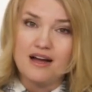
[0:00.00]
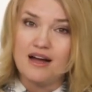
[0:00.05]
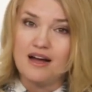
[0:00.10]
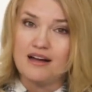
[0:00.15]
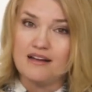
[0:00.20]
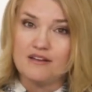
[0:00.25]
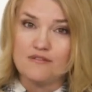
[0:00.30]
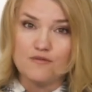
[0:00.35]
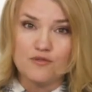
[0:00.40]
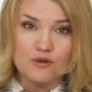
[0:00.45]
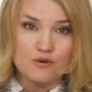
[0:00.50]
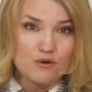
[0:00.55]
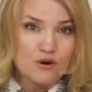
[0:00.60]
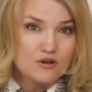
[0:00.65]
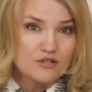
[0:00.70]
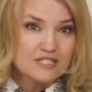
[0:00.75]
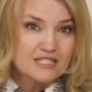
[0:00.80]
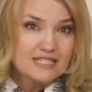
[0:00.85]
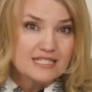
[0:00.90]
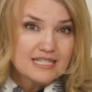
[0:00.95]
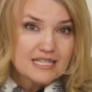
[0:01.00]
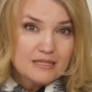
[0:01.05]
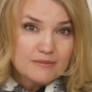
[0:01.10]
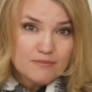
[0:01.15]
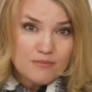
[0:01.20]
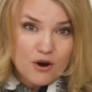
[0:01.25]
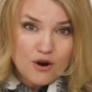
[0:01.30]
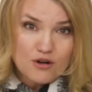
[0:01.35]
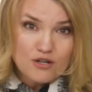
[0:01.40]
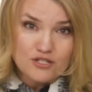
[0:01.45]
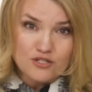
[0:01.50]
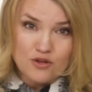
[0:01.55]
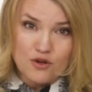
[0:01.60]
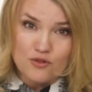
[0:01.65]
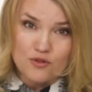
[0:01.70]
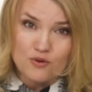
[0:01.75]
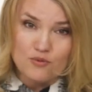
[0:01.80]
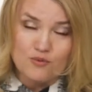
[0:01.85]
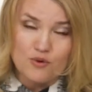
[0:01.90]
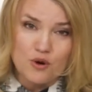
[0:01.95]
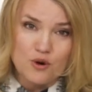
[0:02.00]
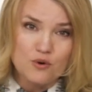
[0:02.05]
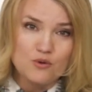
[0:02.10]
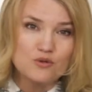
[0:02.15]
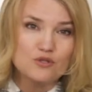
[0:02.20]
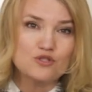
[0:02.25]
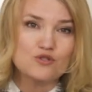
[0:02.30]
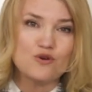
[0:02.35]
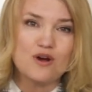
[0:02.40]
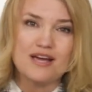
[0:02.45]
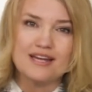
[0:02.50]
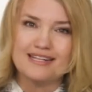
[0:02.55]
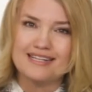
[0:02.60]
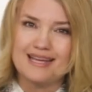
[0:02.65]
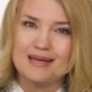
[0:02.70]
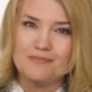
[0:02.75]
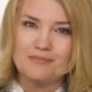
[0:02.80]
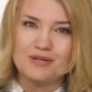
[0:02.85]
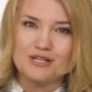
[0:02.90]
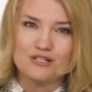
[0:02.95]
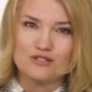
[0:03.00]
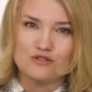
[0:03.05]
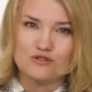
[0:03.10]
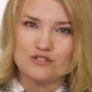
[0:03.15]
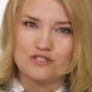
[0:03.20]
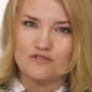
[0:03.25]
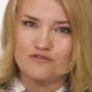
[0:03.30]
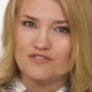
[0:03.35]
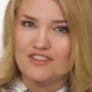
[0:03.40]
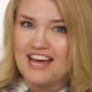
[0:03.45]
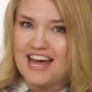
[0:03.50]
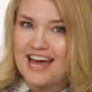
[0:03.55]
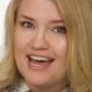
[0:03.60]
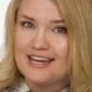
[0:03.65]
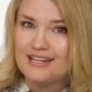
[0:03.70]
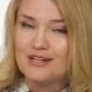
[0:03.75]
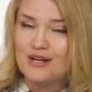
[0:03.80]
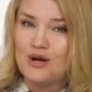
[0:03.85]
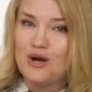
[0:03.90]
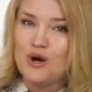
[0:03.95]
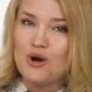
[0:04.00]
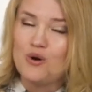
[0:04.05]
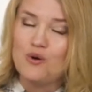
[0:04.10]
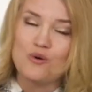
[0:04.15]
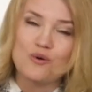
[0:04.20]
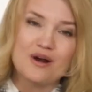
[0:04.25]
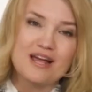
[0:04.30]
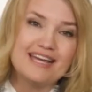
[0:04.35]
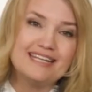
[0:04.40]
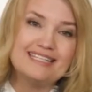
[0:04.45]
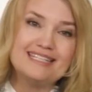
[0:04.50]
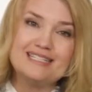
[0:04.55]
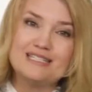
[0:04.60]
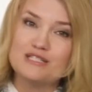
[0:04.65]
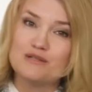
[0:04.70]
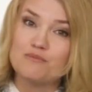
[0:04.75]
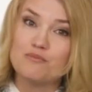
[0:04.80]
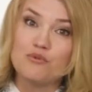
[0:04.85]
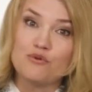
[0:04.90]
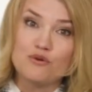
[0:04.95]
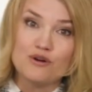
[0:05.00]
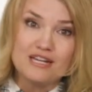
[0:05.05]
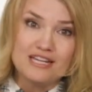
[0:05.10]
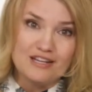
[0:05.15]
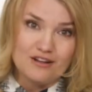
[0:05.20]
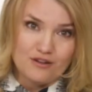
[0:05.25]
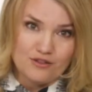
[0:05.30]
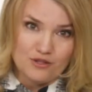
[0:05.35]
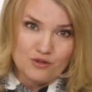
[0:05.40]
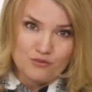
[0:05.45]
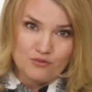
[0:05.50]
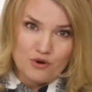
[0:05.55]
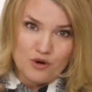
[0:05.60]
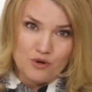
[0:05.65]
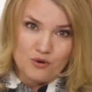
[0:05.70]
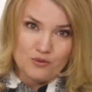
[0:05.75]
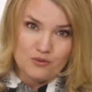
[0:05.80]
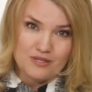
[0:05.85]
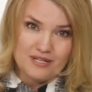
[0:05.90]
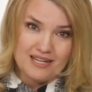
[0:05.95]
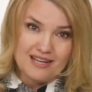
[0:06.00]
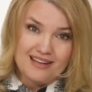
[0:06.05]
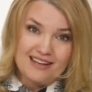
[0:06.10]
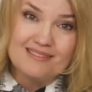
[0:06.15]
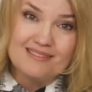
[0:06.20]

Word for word: Uh, if there are skid marks on the road, try and get pictures of that or any debris on the road.